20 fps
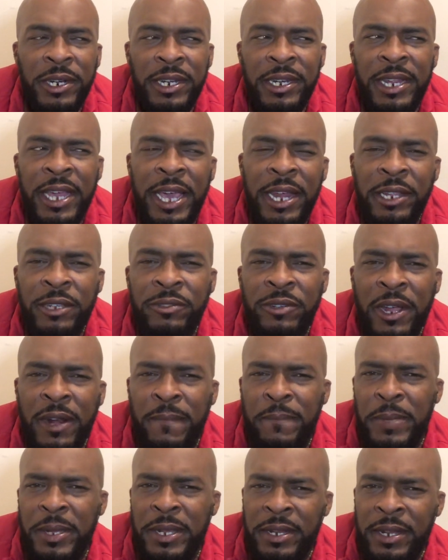the daddy try to
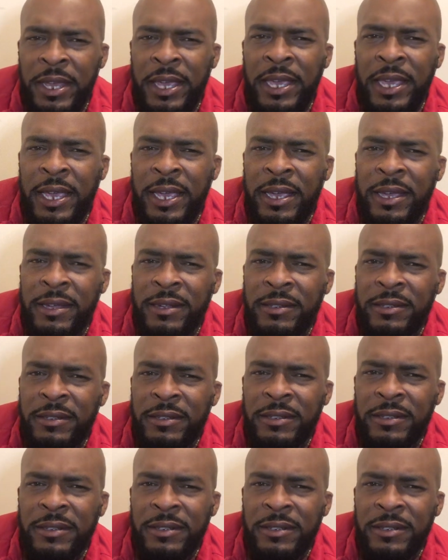beat their ass.